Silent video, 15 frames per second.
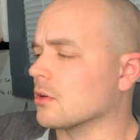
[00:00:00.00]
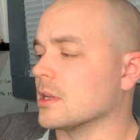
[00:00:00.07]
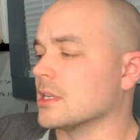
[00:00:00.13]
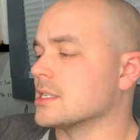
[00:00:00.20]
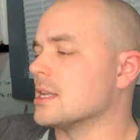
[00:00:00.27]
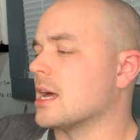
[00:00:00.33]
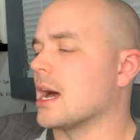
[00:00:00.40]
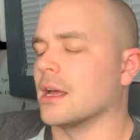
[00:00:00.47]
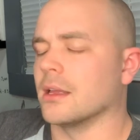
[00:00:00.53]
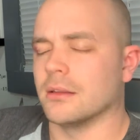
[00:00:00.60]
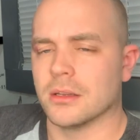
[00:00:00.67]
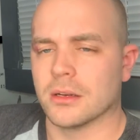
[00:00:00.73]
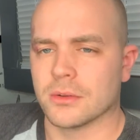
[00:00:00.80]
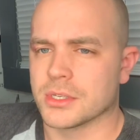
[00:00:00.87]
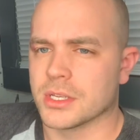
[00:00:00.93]
It's not.
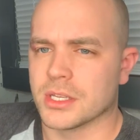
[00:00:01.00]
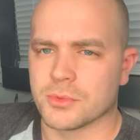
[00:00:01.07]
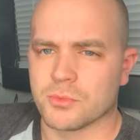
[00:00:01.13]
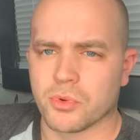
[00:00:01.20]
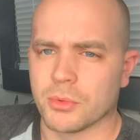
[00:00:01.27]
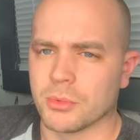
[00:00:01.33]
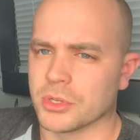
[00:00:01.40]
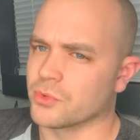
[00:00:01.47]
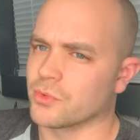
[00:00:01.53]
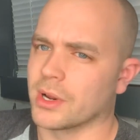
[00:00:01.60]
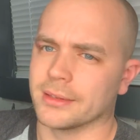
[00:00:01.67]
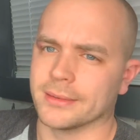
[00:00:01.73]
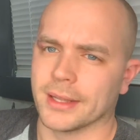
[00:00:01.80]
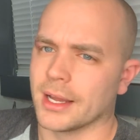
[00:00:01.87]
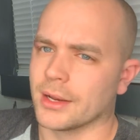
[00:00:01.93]
You know, it's pretty much right
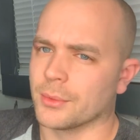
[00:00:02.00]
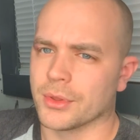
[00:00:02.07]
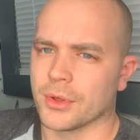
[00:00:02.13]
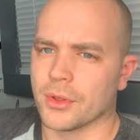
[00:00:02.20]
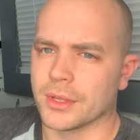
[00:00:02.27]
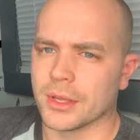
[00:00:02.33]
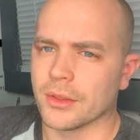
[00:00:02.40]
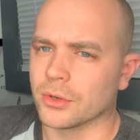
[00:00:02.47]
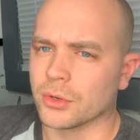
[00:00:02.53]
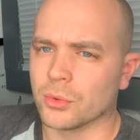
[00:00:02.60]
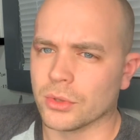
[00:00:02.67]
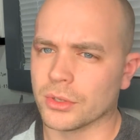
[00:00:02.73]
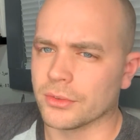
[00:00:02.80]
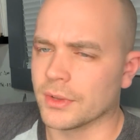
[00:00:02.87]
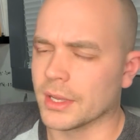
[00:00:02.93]
in line with all the other
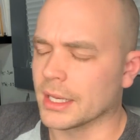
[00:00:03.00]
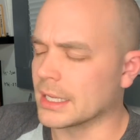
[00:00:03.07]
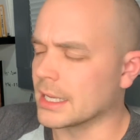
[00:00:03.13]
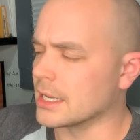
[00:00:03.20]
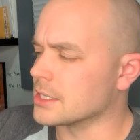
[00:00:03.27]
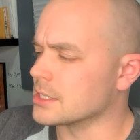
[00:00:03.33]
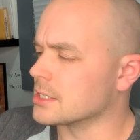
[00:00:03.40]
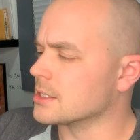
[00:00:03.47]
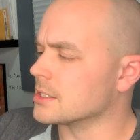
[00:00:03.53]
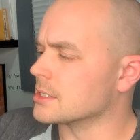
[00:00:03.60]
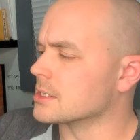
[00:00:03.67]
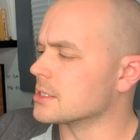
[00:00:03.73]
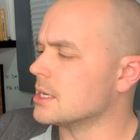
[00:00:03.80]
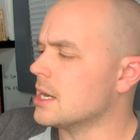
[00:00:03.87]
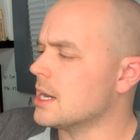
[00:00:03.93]
cooling fan
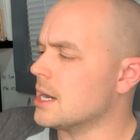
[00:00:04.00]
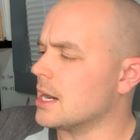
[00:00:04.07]
cases.